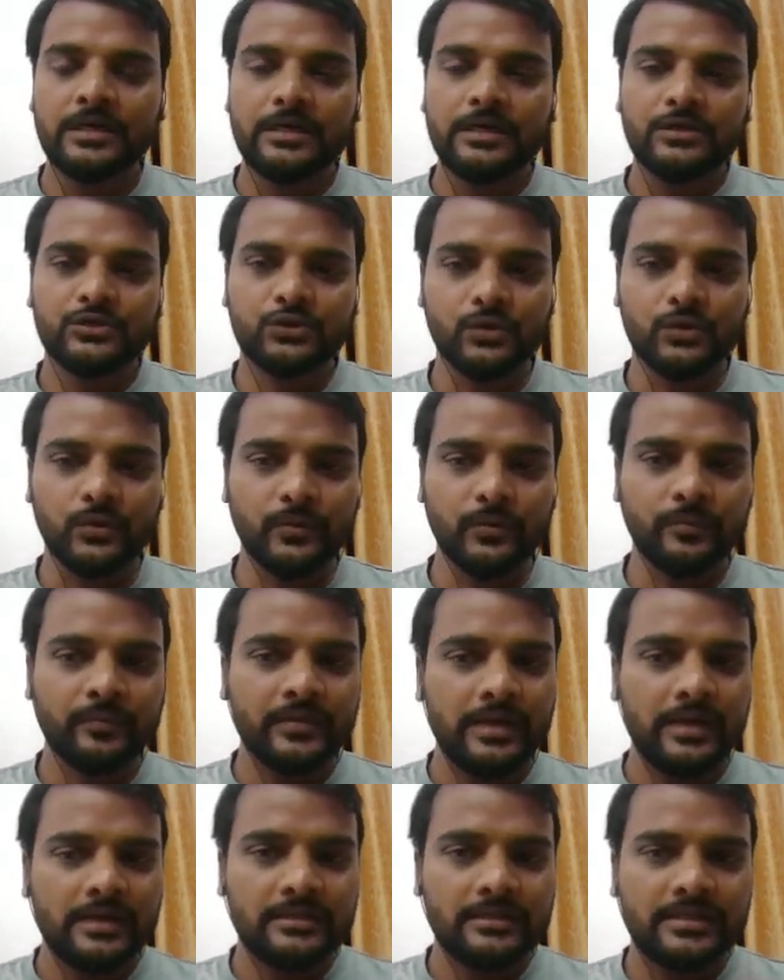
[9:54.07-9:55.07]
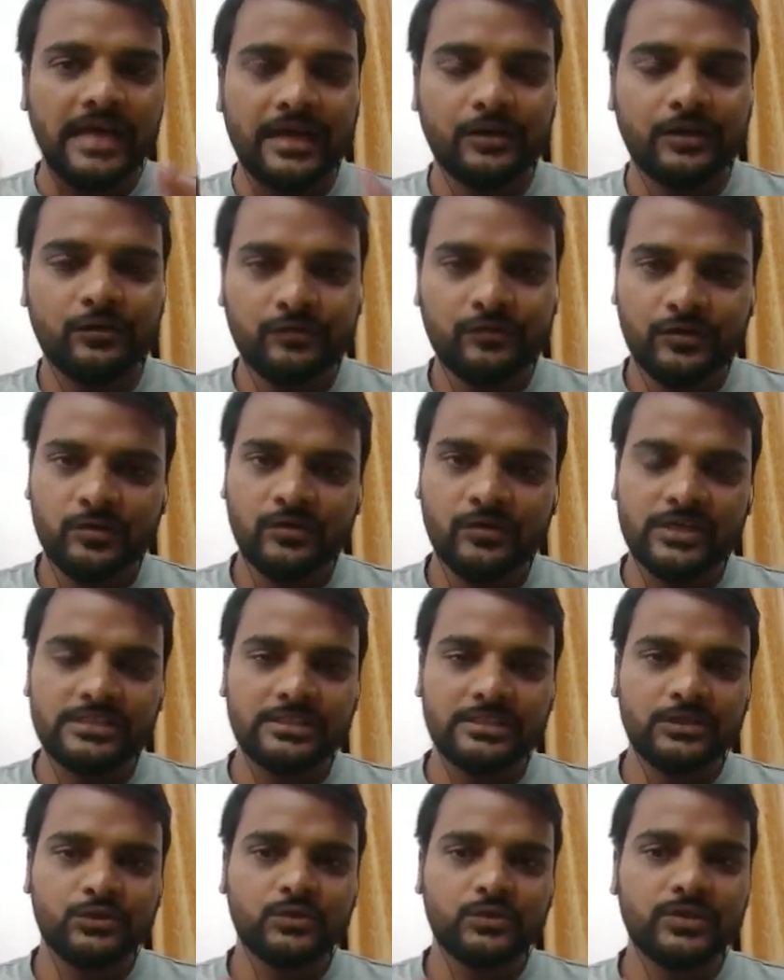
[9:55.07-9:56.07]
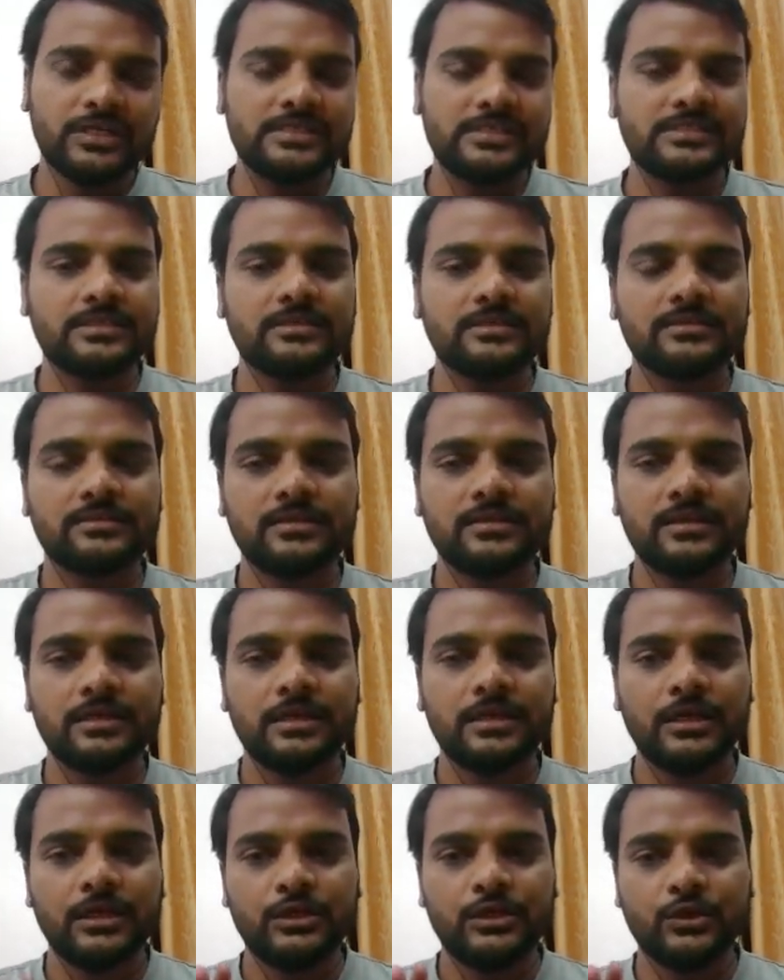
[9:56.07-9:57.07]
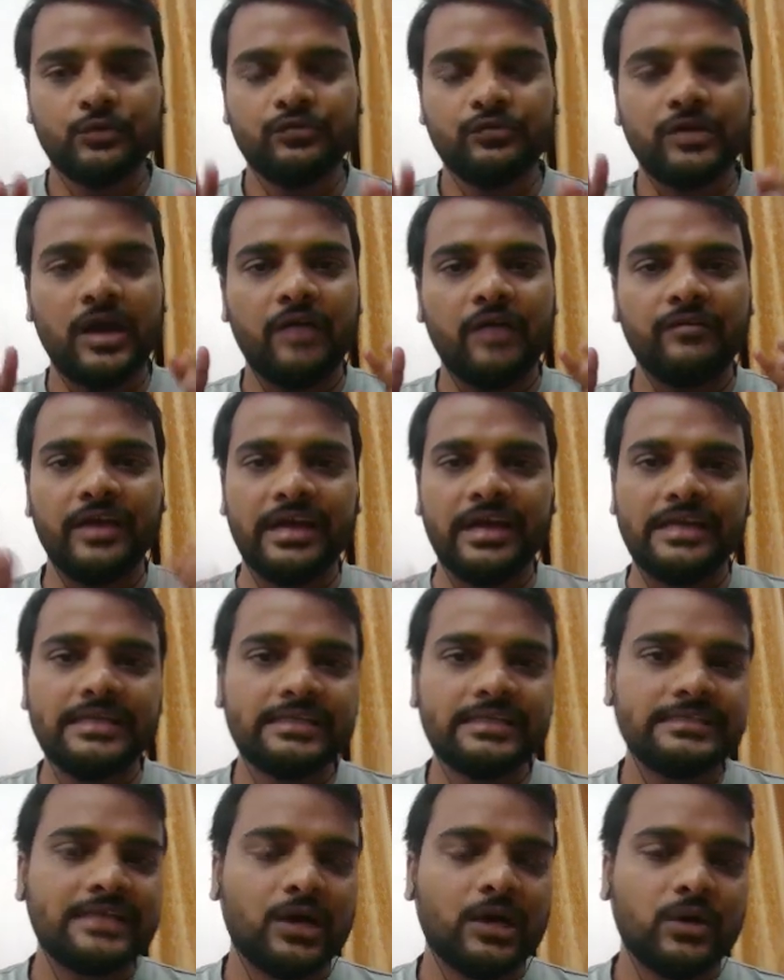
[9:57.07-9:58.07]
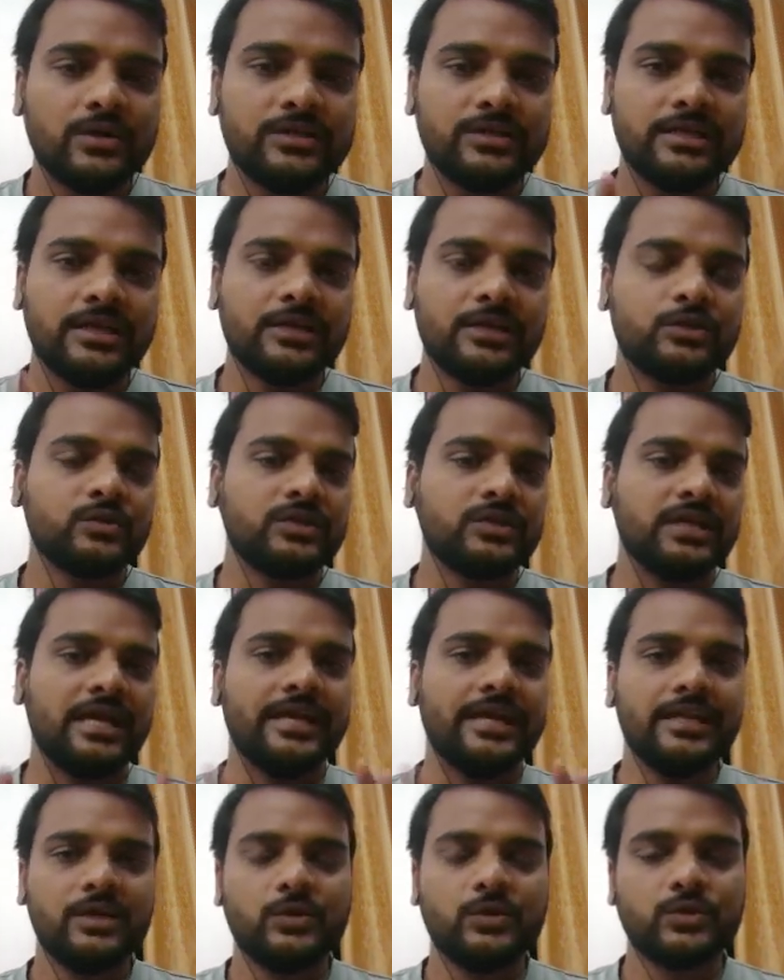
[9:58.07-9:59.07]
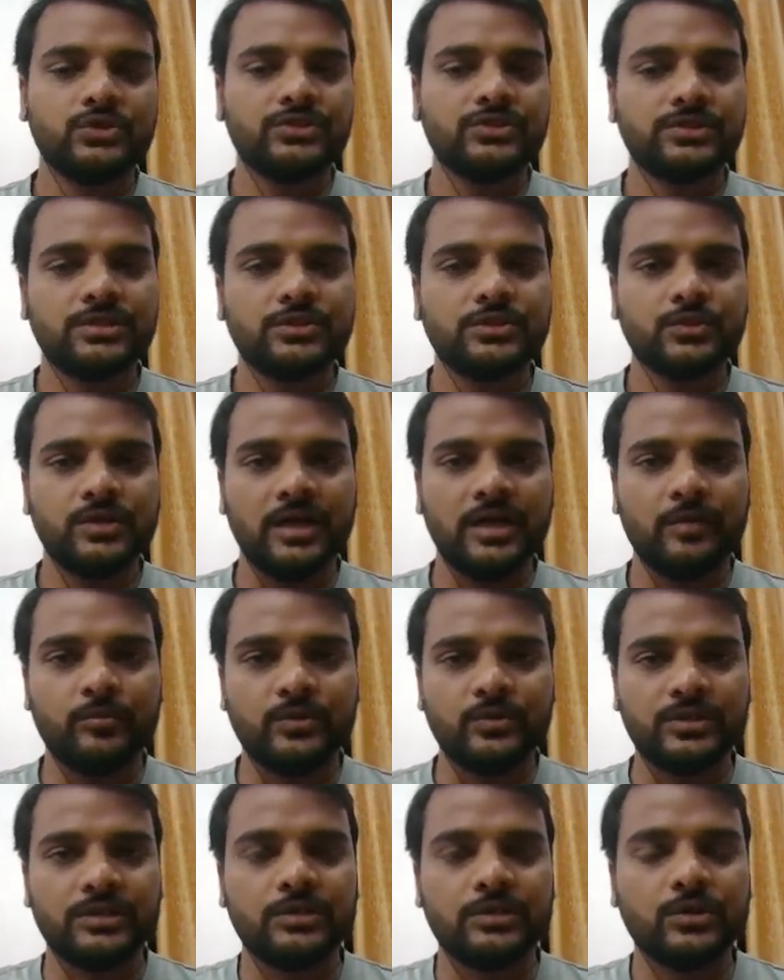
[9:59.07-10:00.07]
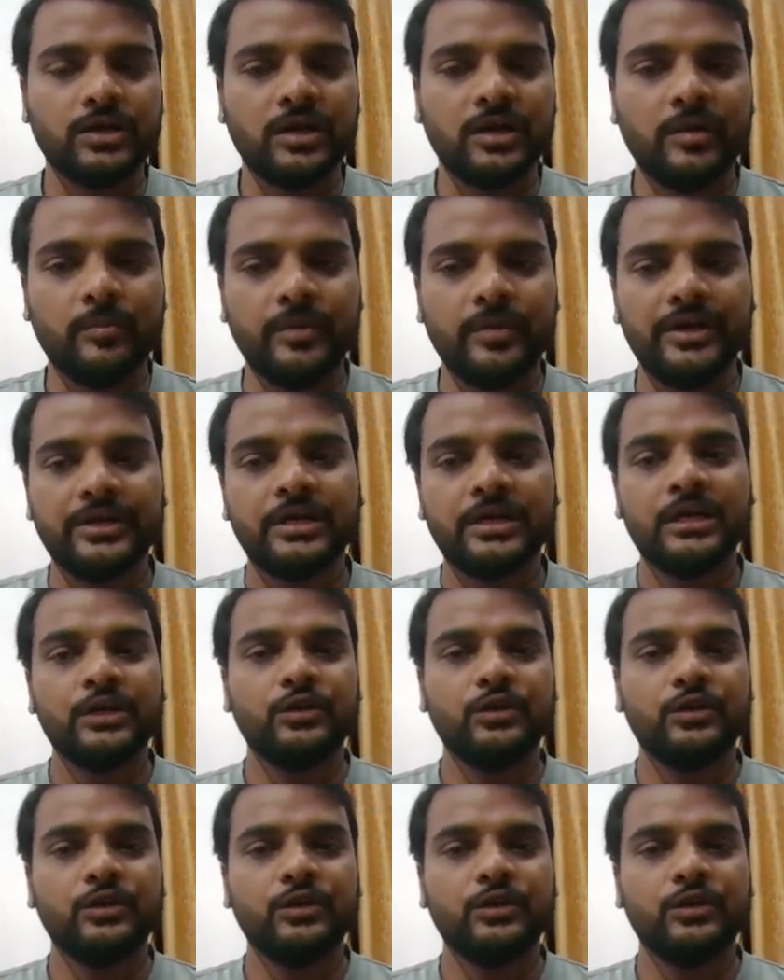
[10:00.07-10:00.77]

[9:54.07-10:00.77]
So thank you for watching today's session. If you have any doubt related to any questions, you can put in the comment.